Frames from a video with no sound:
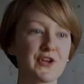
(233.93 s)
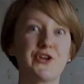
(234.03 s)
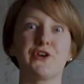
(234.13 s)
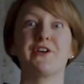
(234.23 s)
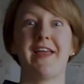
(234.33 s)

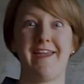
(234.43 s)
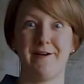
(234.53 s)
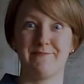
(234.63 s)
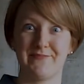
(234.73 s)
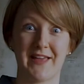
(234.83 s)
cured
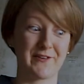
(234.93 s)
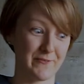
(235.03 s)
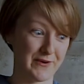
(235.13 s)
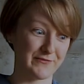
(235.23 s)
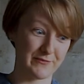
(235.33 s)
ham, like
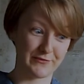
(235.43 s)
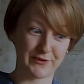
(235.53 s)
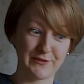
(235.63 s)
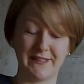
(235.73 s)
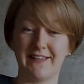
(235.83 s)
one from
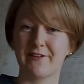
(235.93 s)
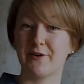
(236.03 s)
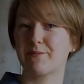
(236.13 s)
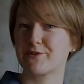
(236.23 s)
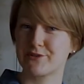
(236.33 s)
Friuli
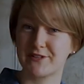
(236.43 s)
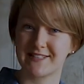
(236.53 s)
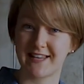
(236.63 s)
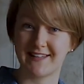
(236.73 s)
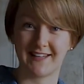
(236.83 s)
called Prosciutto di
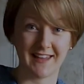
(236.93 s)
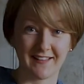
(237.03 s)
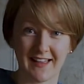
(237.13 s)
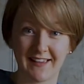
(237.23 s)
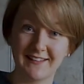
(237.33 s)
San
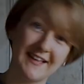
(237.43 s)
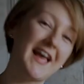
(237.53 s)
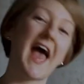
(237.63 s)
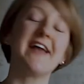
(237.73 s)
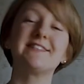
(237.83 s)
Daniele.
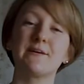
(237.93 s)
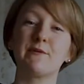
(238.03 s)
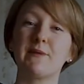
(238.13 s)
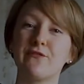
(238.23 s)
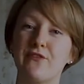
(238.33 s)
And some
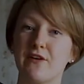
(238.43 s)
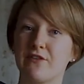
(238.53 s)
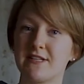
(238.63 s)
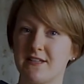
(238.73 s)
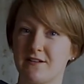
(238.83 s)
of my favorite